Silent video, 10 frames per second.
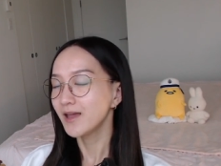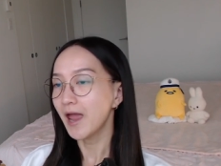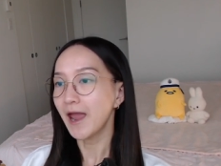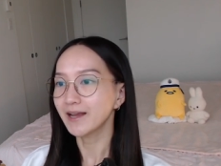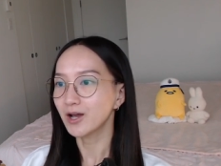
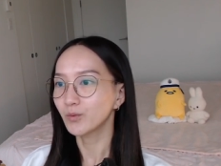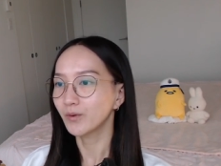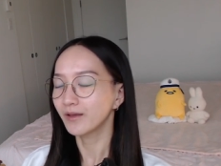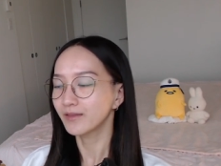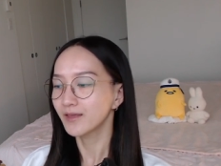hang out
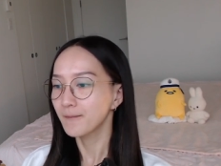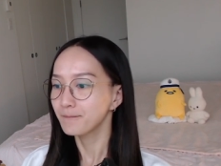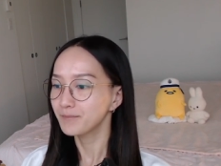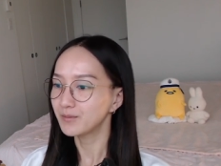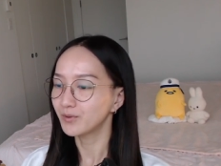with
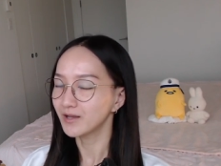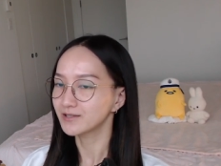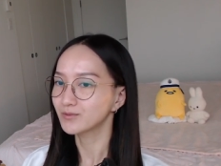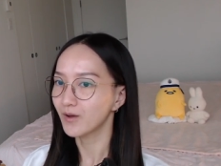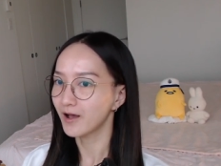people
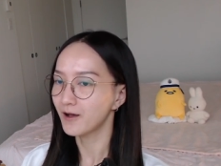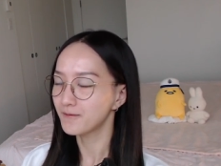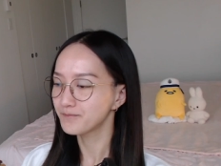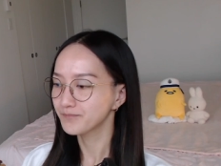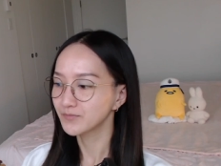as well.